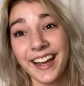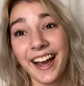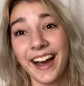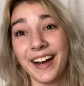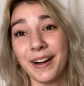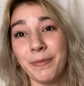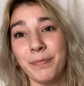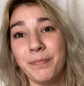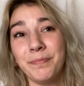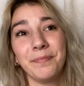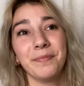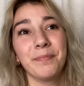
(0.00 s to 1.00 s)

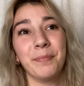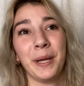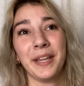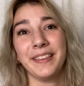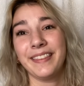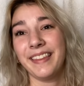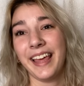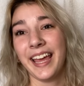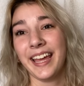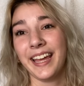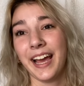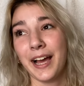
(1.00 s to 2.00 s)
But
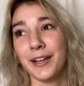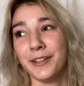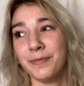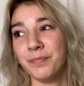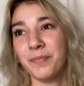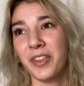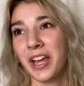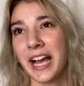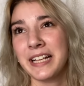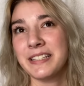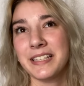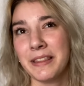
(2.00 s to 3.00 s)
I think
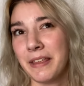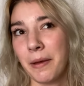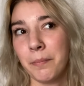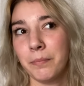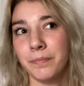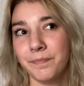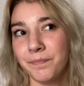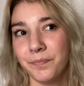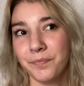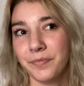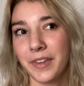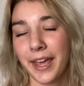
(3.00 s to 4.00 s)
I see them
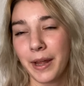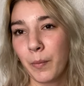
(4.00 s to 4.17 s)
like